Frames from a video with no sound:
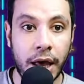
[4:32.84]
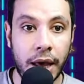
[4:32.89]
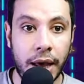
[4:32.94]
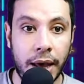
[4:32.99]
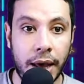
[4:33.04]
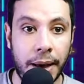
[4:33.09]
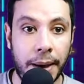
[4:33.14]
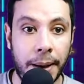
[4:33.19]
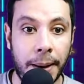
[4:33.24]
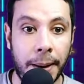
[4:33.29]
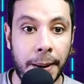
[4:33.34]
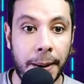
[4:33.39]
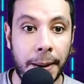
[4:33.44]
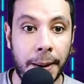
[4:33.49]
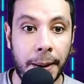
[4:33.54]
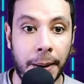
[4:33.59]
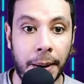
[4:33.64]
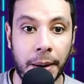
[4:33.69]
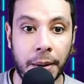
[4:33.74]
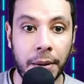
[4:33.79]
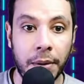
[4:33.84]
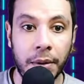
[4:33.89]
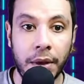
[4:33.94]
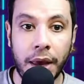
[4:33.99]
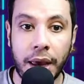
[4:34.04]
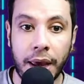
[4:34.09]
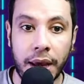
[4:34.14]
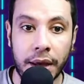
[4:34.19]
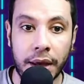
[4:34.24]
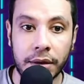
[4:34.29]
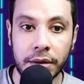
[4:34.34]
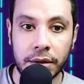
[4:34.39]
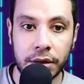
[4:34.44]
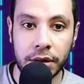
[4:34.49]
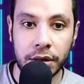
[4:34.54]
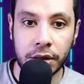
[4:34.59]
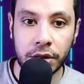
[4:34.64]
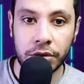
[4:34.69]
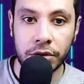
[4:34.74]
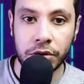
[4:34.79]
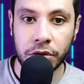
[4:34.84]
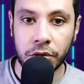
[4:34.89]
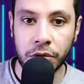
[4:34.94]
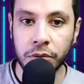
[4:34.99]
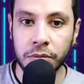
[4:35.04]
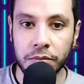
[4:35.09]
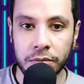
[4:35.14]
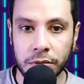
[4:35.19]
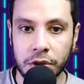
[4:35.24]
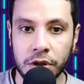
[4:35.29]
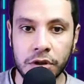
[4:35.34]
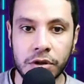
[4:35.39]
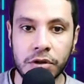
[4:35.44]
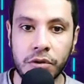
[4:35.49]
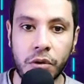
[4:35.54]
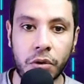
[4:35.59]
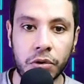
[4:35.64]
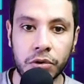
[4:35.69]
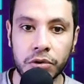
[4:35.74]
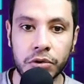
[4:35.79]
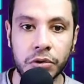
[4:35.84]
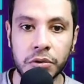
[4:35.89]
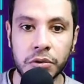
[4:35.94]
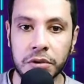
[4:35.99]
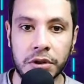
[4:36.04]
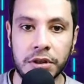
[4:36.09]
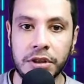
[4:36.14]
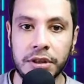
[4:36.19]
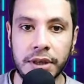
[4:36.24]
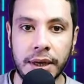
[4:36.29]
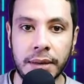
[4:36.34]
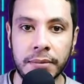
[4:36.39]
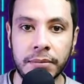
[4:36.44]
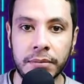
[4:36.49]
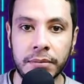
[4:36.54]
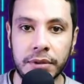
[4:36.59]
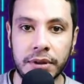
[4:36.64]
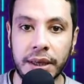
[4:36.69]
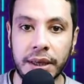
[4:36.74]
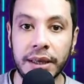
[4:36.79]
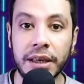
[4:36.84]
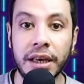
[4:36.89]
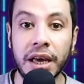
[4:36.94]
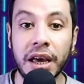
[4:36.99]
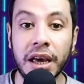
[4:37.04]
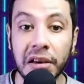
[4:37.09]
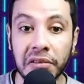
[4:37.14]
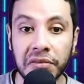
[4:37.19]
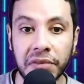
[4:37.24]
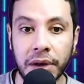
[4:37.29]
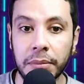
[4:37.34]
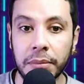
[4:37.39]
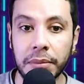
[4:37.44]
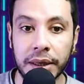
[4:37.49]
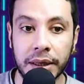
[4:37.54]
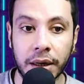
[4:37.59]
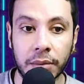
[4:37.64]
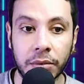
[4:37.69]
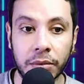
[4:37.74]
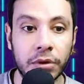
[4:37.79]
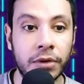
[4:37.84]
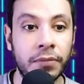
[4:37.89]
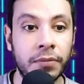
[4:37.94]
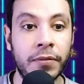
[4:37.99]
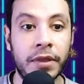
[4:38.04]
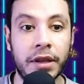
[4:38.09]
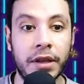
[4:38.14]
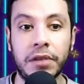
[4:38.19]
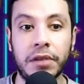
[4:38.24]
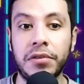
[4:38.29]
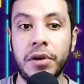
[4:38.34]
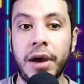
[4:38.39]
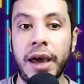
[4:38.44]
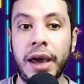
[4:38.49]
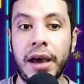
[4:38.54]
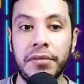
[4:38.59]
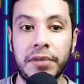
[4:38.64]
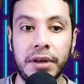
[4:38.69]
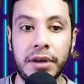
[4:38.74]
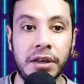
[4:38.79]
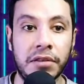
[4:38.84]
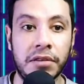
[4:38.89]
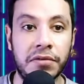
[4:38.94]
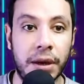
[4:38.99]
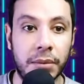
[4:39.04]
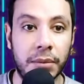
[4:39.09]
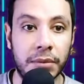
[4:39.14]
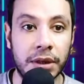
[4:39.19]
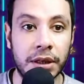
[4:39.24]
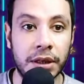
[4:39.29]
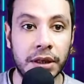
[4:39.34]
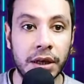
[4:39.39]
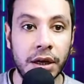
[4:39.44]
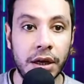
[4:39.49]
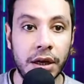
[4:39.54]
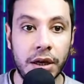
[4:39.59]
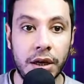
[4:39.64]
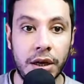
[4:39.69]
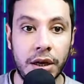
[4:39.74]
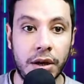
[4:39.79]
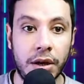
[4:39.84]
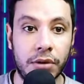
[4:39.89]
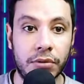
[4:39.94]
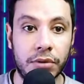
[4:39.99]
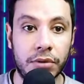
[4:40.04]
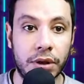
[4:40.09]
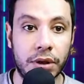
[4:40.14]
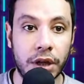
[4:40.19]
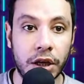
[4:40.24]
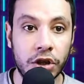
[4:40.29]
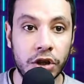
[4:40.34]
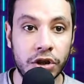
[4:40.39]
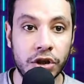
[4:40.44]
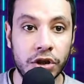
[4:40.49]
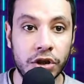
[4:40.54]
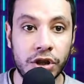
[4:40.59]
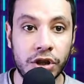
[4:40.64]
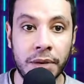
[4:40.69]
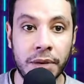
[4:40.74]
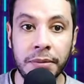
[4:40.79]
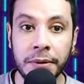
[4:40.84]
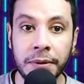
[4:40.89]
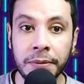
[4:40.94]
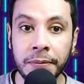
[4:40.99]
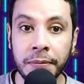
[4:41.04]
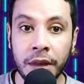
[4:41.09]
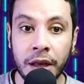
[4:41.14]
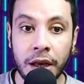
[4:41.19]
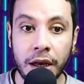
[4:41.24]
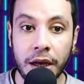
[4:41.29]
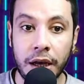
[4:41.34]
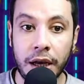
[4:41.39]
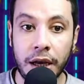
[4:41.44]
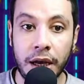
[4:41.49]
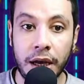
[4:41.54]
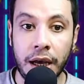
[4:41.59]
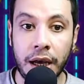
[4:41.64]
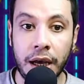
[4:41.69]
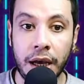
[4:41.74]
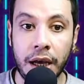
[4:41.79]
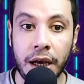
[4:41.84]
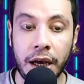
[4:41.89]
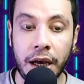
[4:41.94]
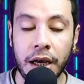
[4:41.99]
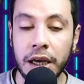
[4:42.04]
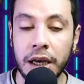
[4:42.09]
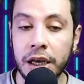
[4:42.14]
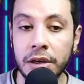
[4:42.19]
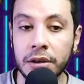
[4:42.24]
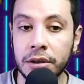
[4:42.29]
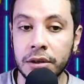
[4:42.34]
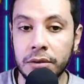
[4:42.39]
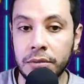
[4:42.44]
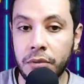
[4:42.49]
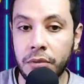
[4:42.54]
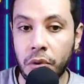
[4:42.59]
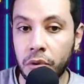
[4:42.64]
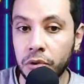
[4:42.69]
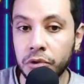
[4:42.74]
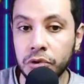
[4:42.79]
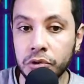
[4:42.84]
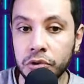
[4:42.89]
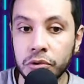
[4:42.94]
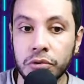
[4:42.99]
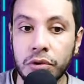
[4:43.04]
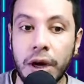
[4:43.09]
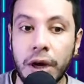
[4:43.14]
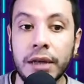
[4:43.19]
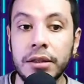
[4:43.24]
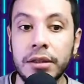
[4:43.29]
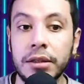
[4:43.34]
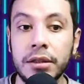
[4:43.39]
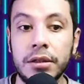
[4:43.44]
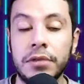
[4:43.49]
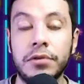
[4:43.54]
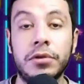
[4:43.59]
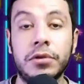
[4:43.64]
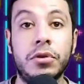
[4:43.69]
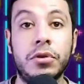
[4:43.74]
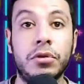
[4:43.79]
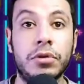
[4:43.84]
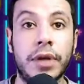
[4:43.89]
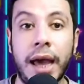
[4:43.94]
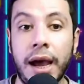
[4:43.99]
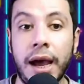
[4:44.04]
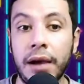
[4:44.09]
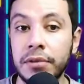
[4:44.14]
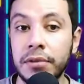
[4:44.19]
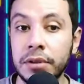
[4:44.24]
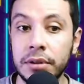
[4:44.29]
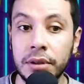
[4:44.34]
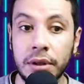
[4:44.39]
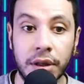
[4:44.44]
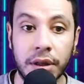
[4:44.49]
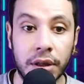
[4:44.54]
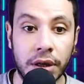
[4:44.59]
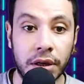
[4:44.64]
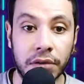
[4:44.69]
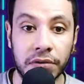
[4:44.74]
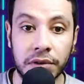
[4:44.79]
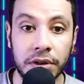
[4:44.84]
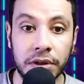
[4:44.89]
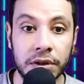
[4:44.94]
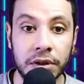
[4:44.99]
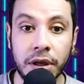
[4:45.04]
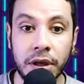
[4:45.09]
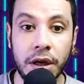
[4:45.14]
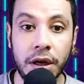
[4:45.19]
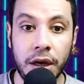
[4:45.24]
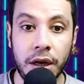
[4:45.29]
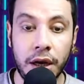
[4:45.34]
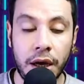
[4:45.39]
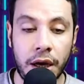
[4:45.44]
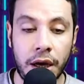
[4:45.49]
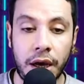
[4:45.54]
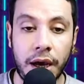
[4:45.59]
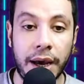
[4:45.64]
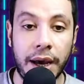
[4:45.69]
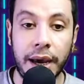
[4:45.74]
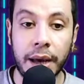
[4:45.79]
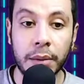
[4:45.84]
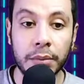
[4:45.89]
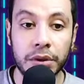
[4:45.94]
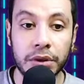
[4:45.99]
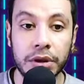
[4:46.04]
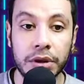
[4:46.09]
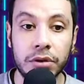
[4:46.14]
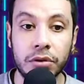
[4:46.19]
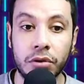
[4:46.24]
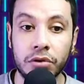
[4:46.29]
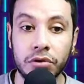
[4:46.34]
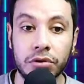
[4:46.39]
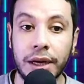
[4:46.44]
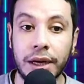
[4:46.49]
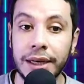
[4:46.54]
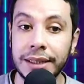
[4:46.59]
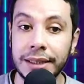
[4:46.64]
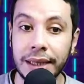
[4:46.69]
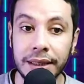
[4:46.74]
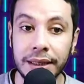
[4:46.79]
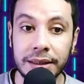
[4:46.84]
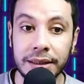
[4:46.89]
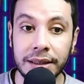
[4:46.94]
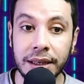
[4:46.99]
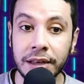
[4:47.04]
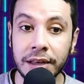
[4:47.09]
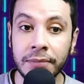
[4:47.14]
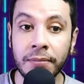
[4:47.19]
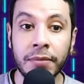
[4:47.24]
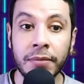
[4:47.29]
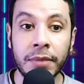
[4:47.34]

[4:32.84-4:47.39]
an EU, this also the same thing if applicable. If you have any family relationship, here also write it. If you don't have it, leave it empty, don't write anything.